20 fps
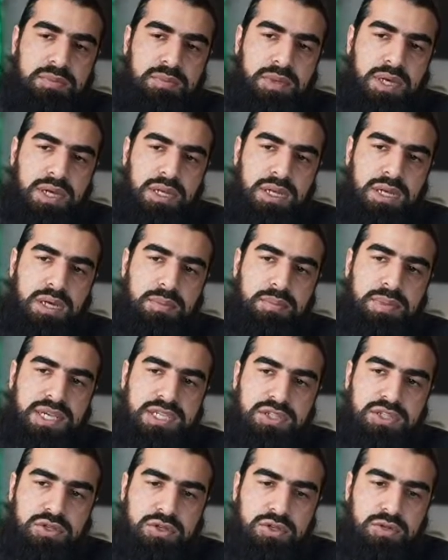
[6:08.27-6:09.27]
May Allah
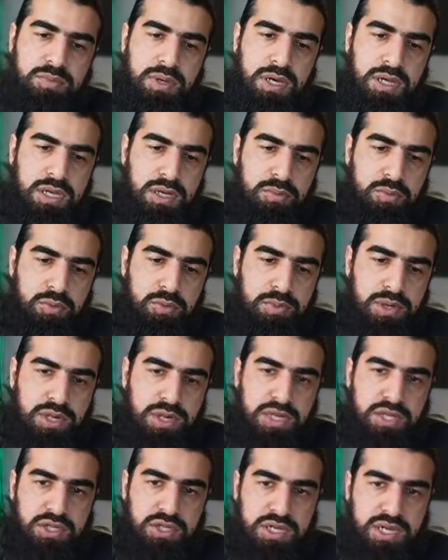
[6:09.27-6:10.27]
bless you. May Allah put barak
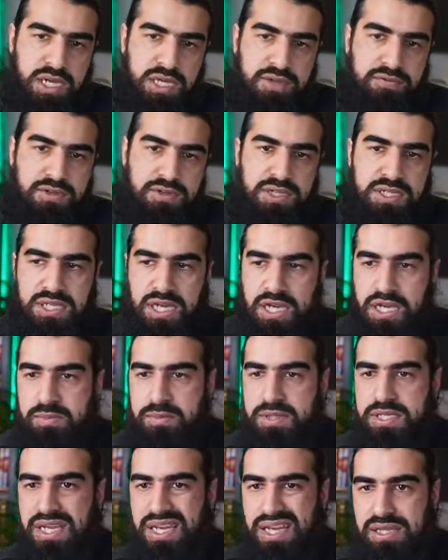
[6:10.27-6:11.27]
in your life, in your time,
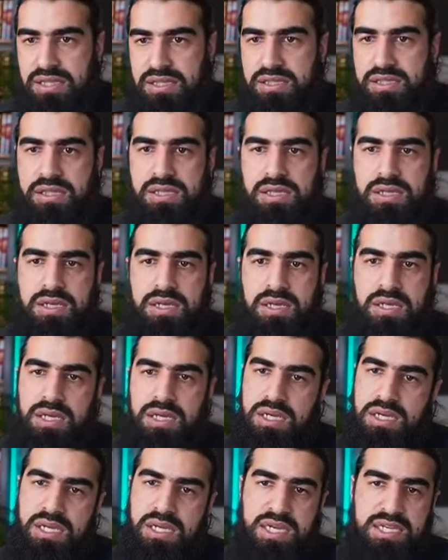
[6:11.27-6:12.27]
in your health.
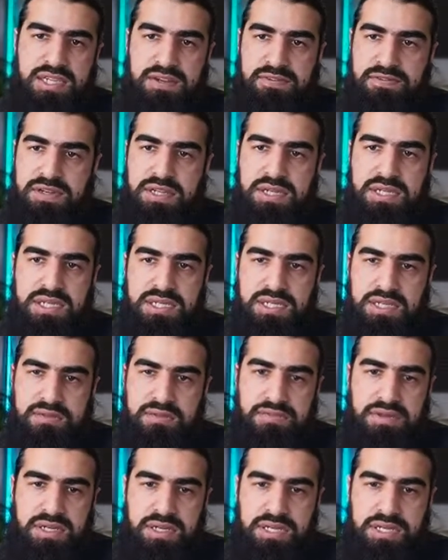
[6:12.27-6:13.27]
Yeah, definitely,
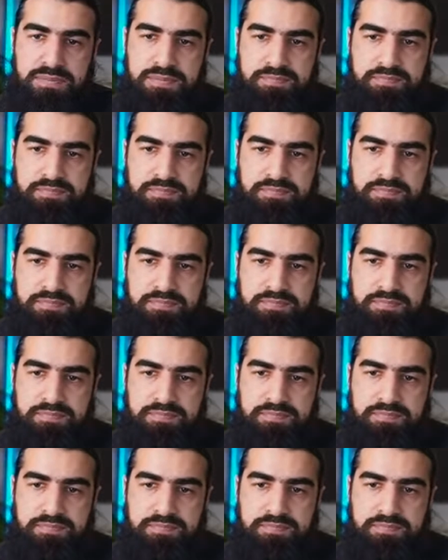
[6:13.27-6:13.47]
definitely.